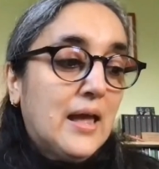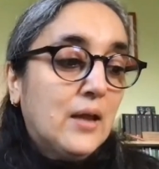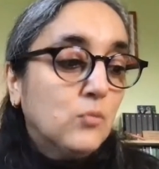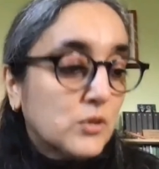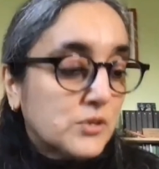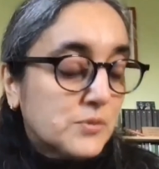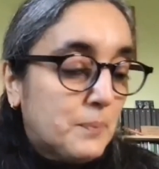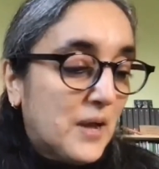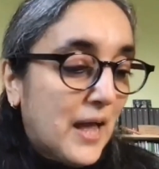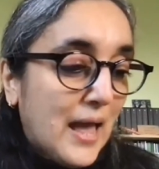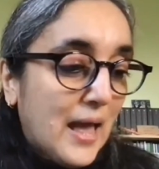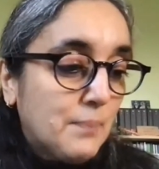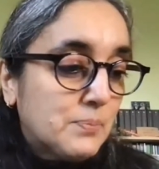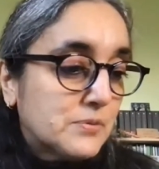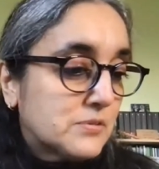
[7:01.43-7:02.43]
And was
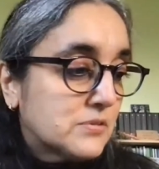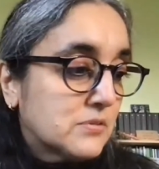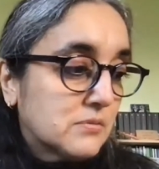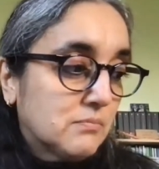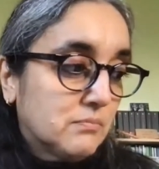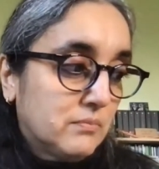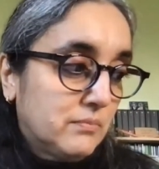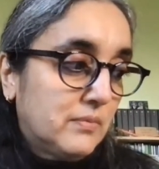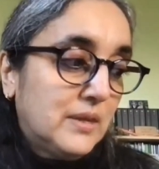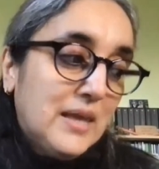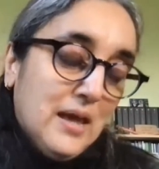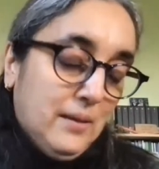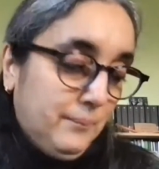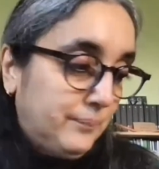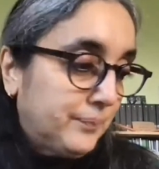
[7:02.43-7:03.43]
perhaps,
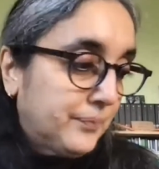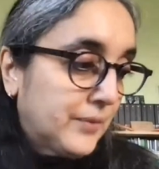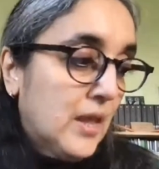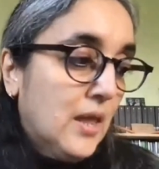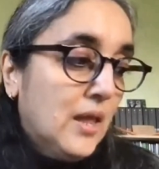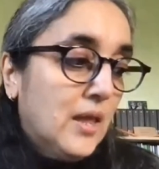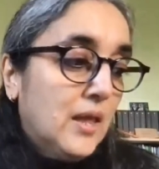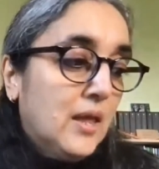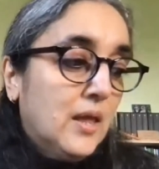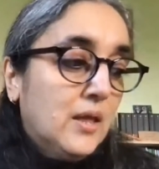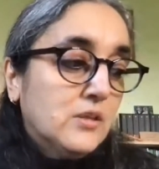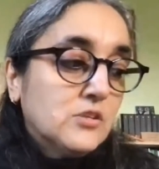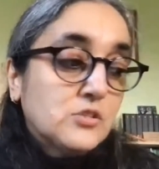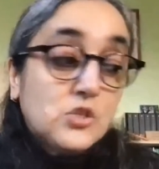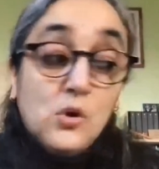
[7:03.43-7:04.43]
yeah.
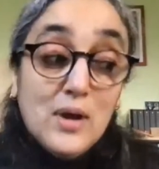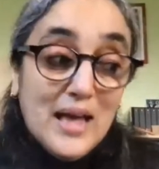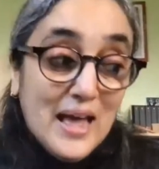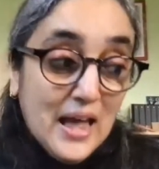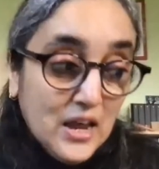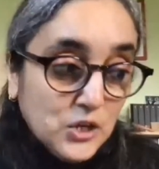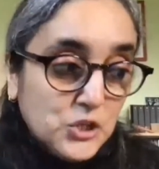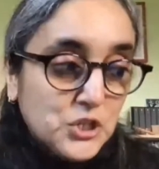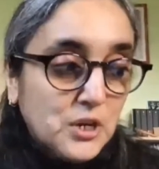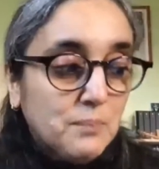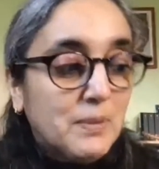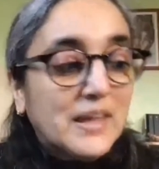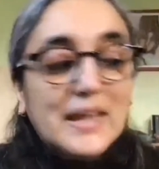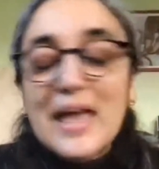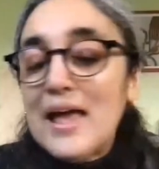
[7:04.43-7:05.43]
So as she
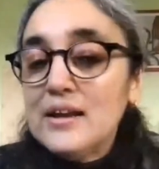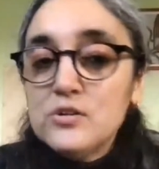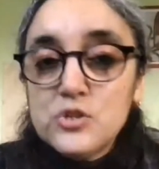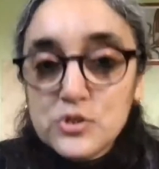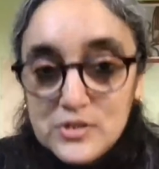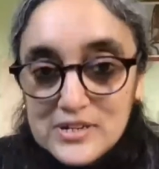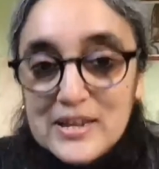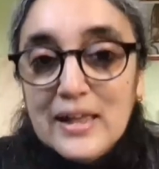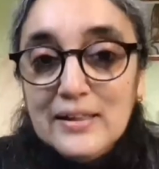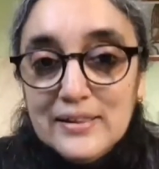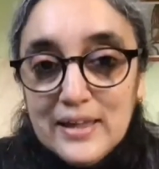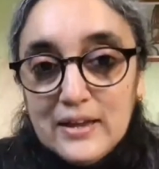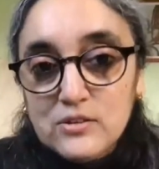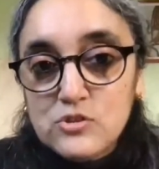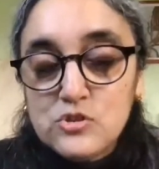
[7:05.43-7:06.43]
began to tell
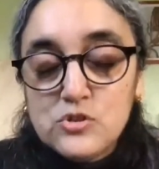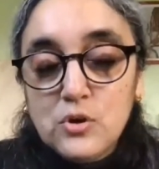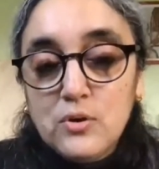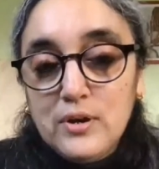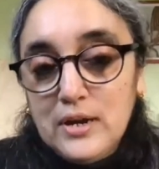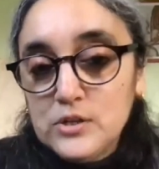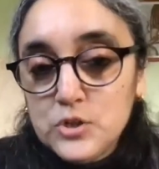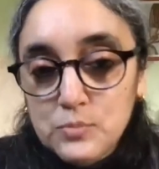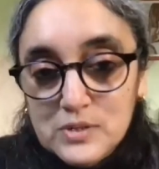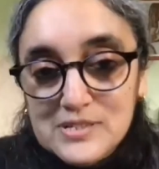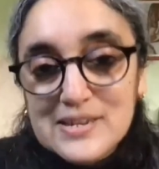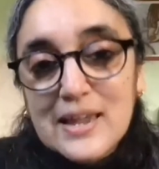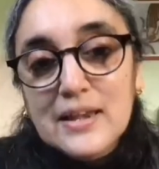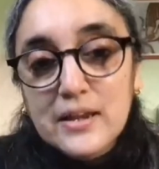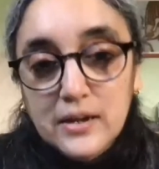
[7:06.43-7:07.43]
that story, and she
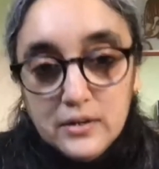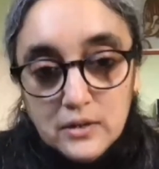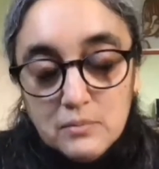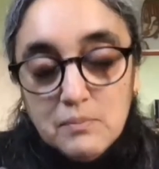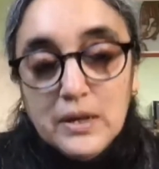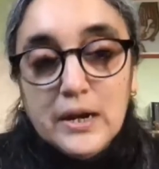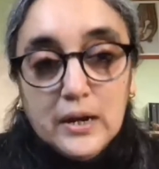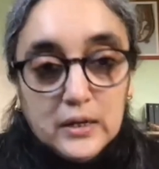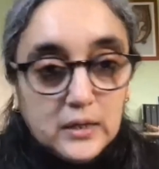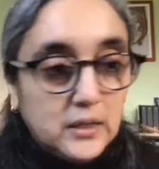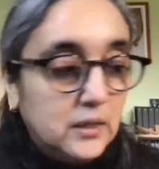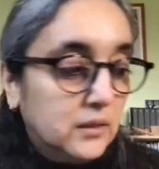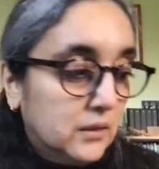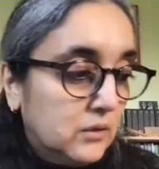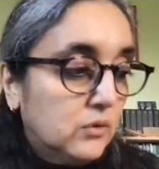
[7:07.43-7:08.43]
was telling it in
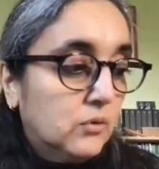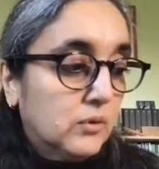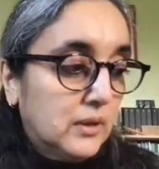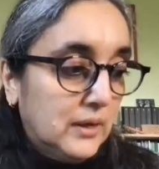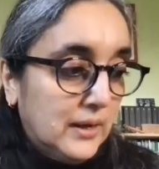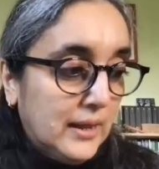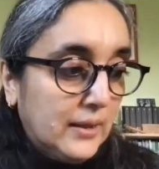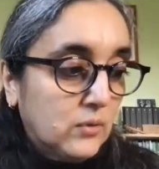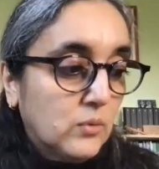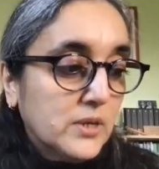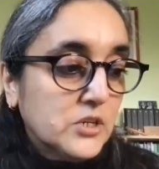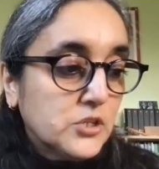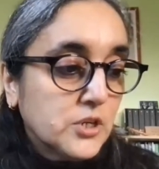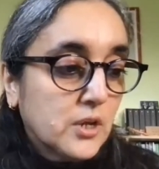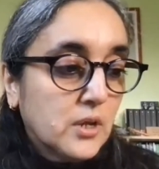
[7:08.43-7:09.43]
Marathi, the local
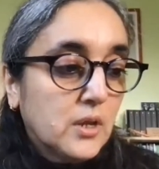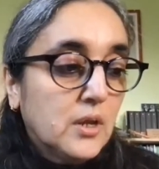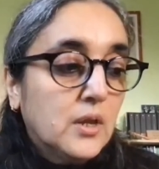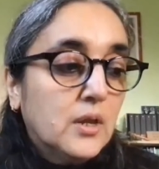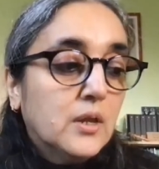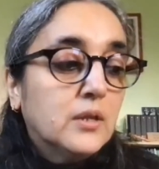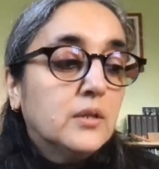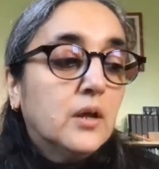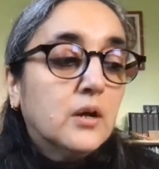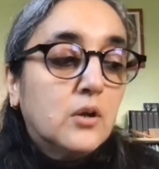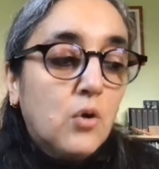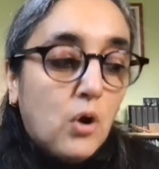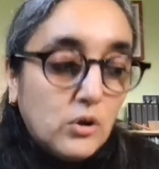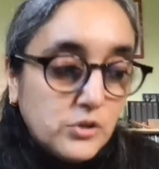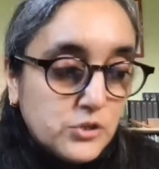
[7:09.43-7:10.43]
language, the
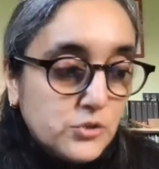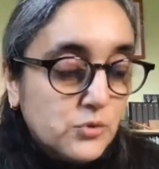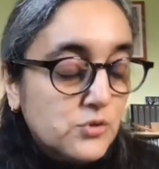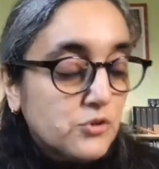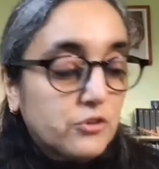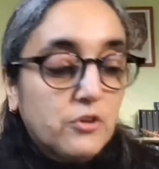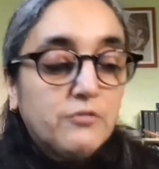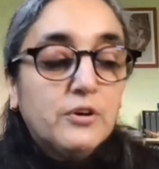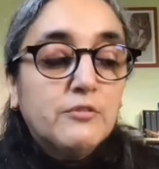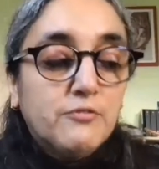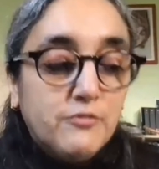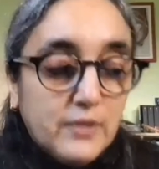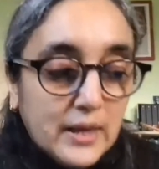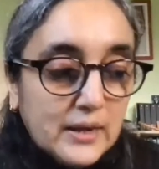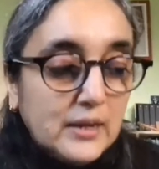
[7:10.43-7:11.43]
contours of a
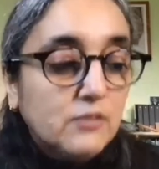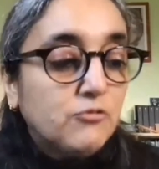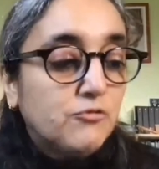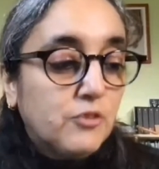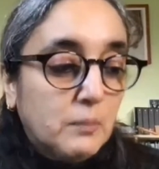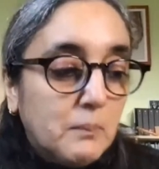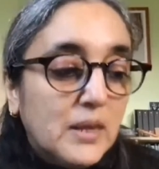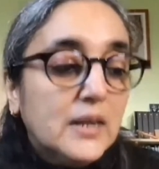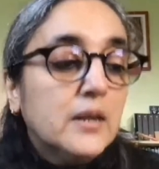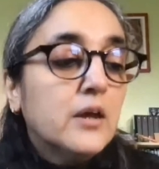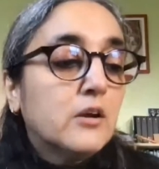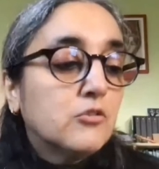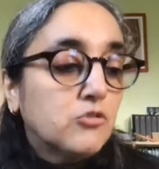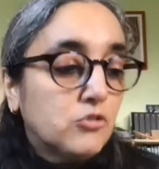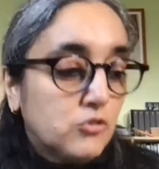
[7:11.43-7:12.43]
very
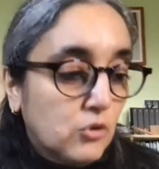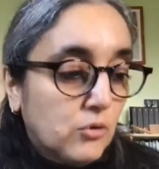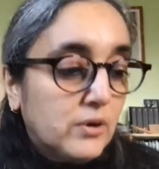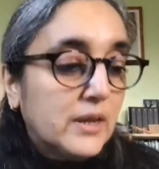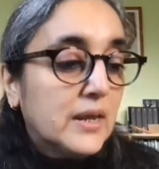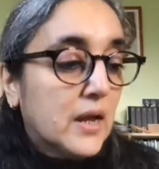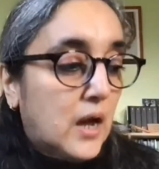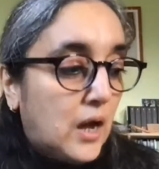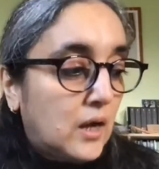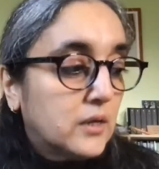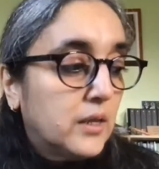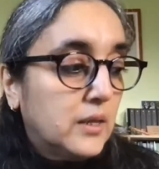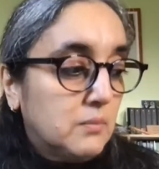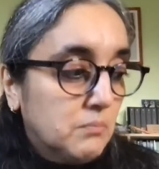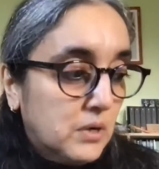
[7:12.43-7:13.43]
familiar story
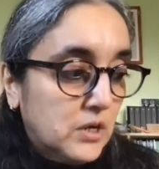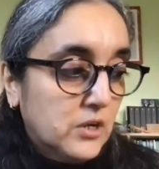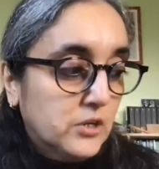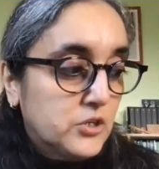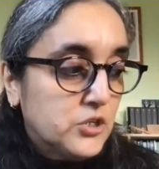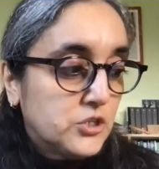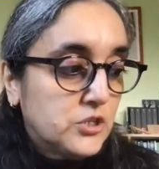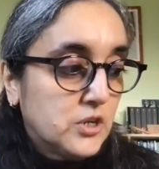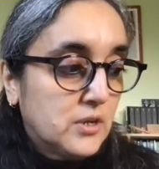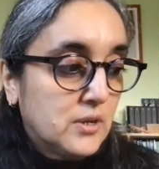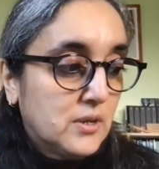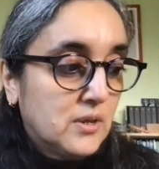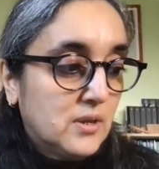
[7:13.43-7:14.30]
arc emerged.